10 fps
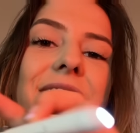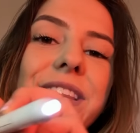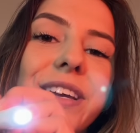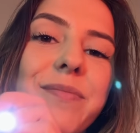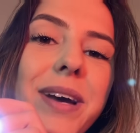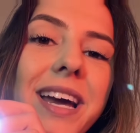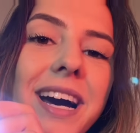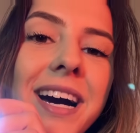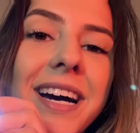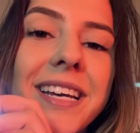look at my
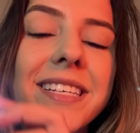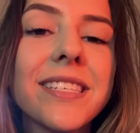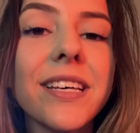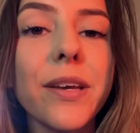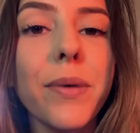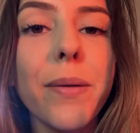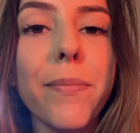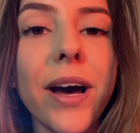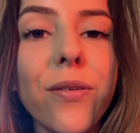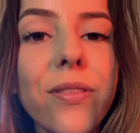eyes, look at my
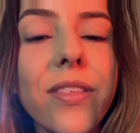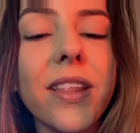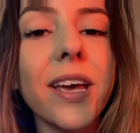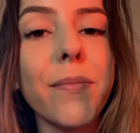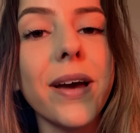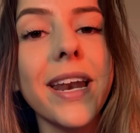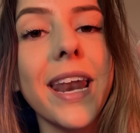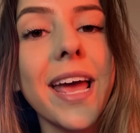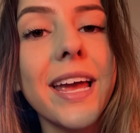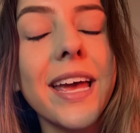mouth, look at my
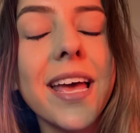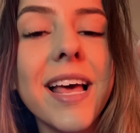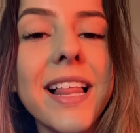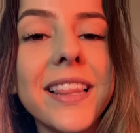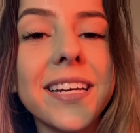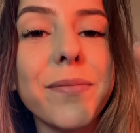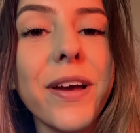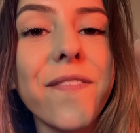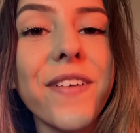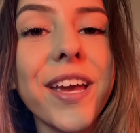neck, look at
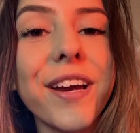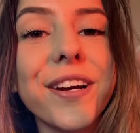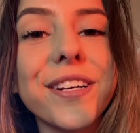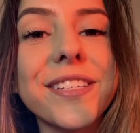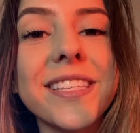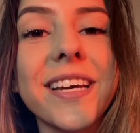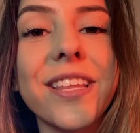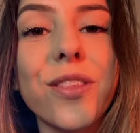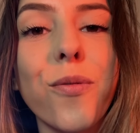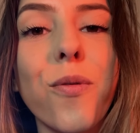my fingers, look
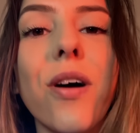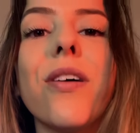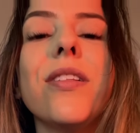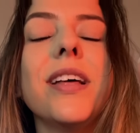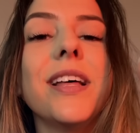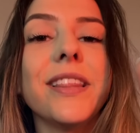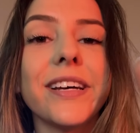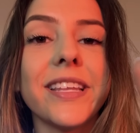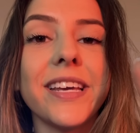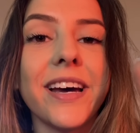at the wall,
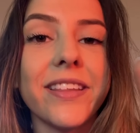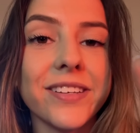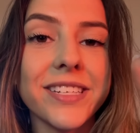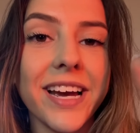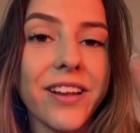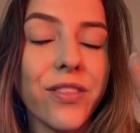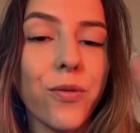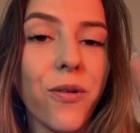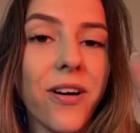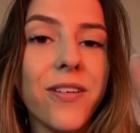look at the other side of the
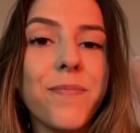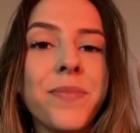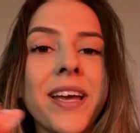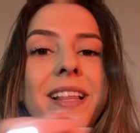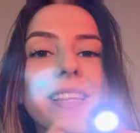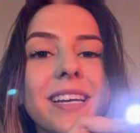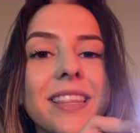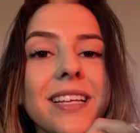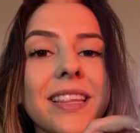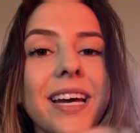wall, look at
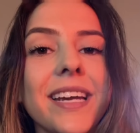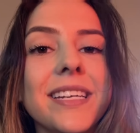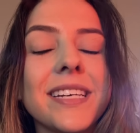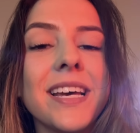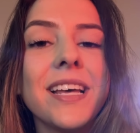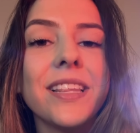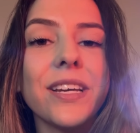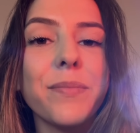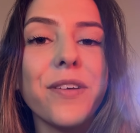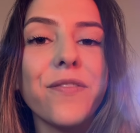the light,
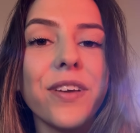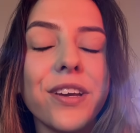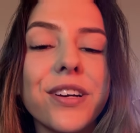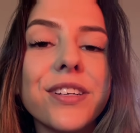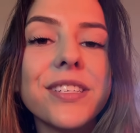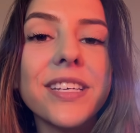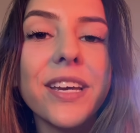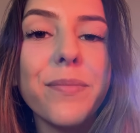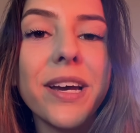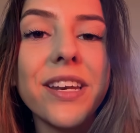look at my fingers,
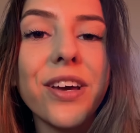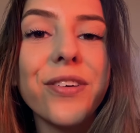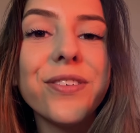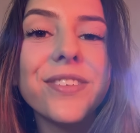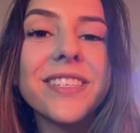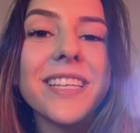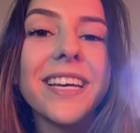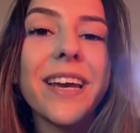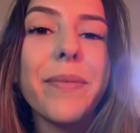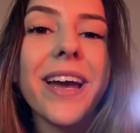look at my nose,
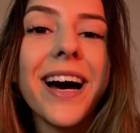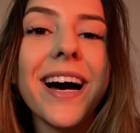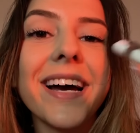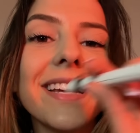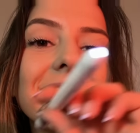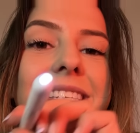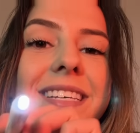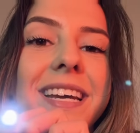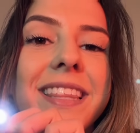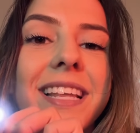look at my eyes,
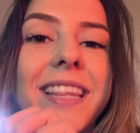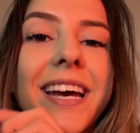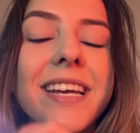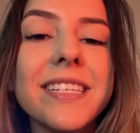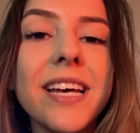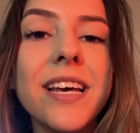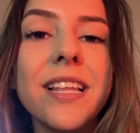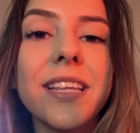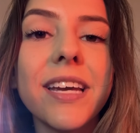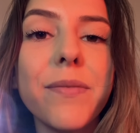look at the light,
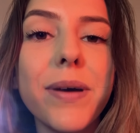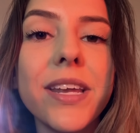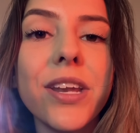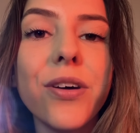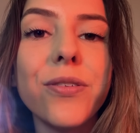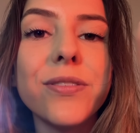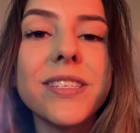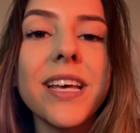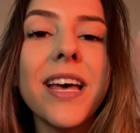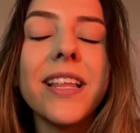look at my
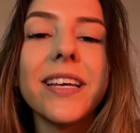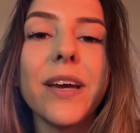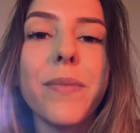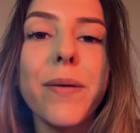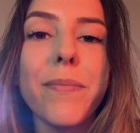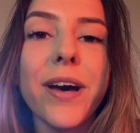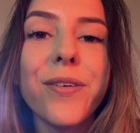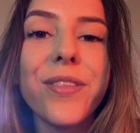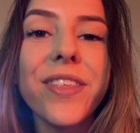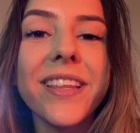nose, look at my
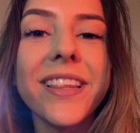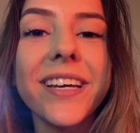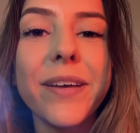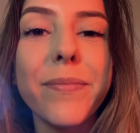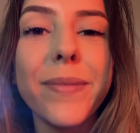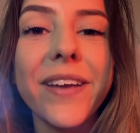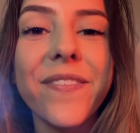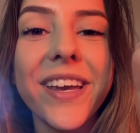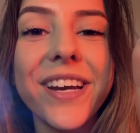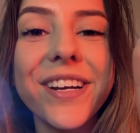mouth, look at my
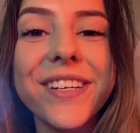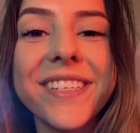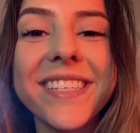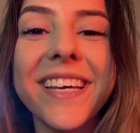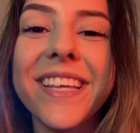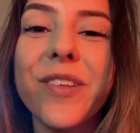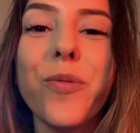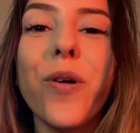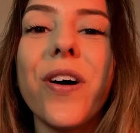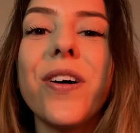fingers, look at the
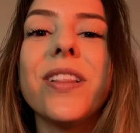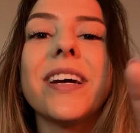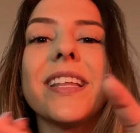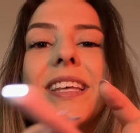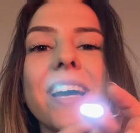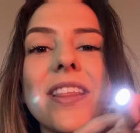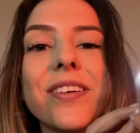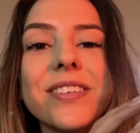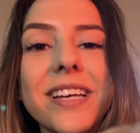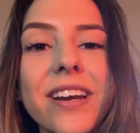wall, look at the
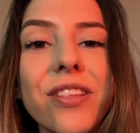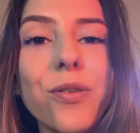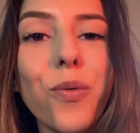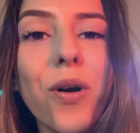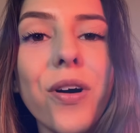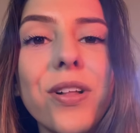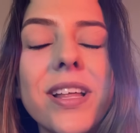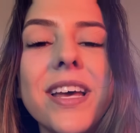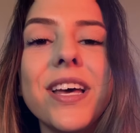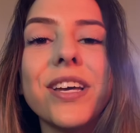other side of the wall.
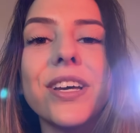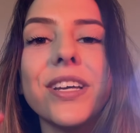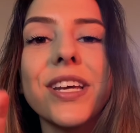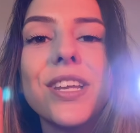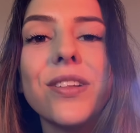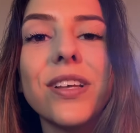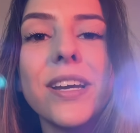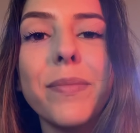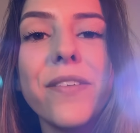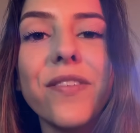Good. Can you look
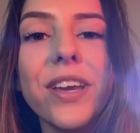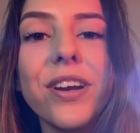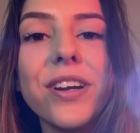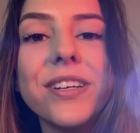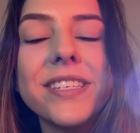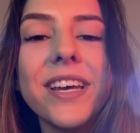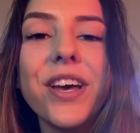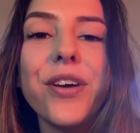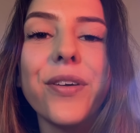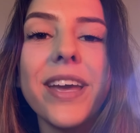at my fingers?
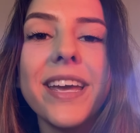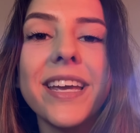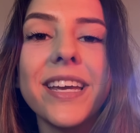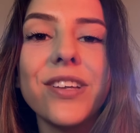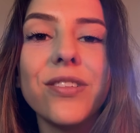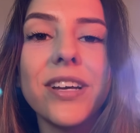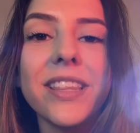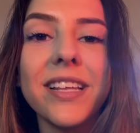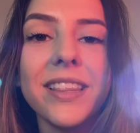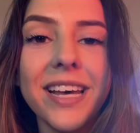Okay, and can you look
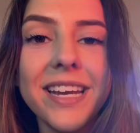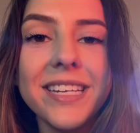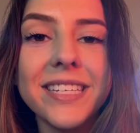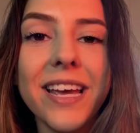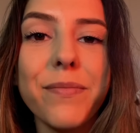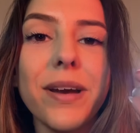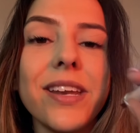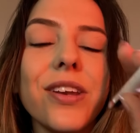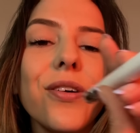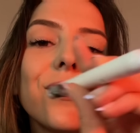at the light and my
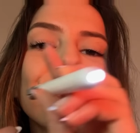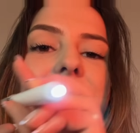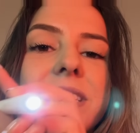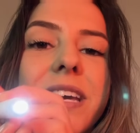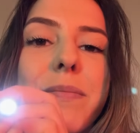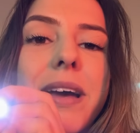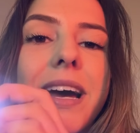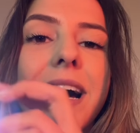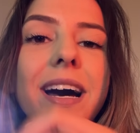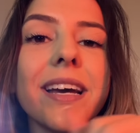nose, look at my
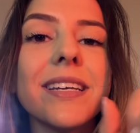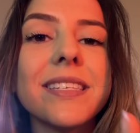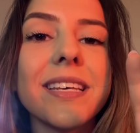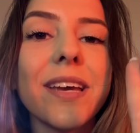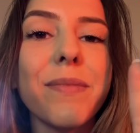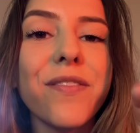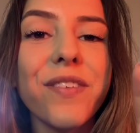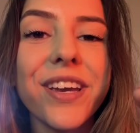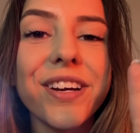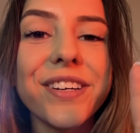eyes, look at my
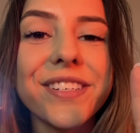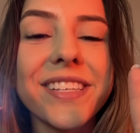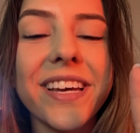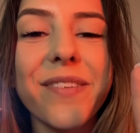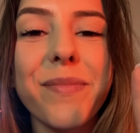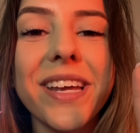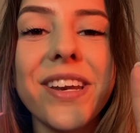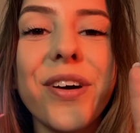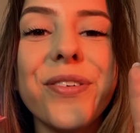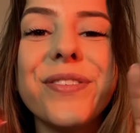fingers, look at my
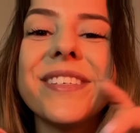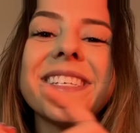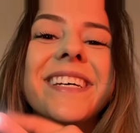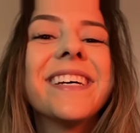nose.